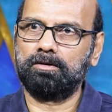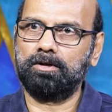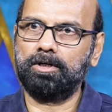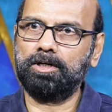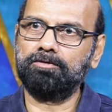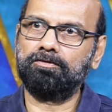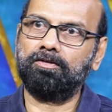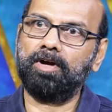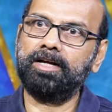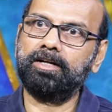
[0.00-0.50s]

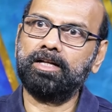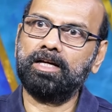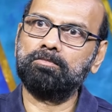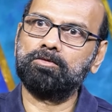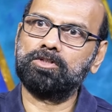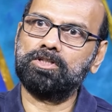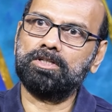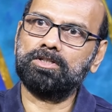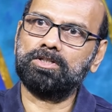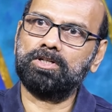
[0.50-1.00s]
And five
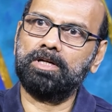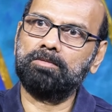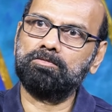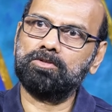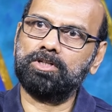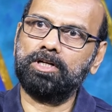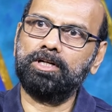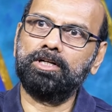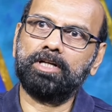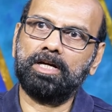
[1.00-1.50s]
times, six
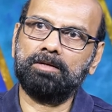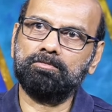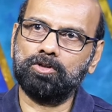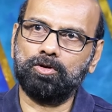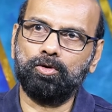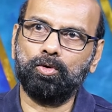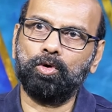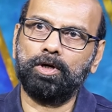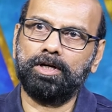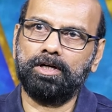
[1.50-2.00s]
times, ten times
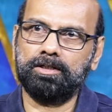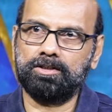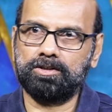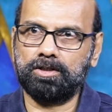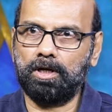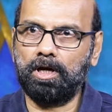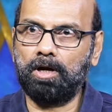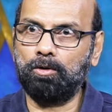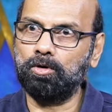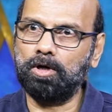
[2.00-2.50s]
grow
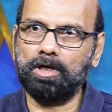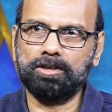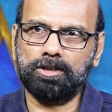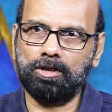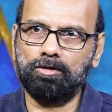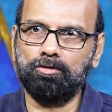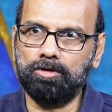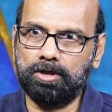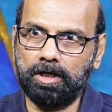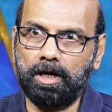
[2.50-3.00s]

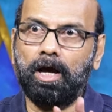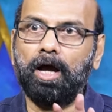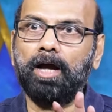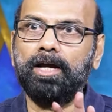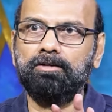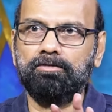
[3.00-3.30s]
avakashalu untayi aa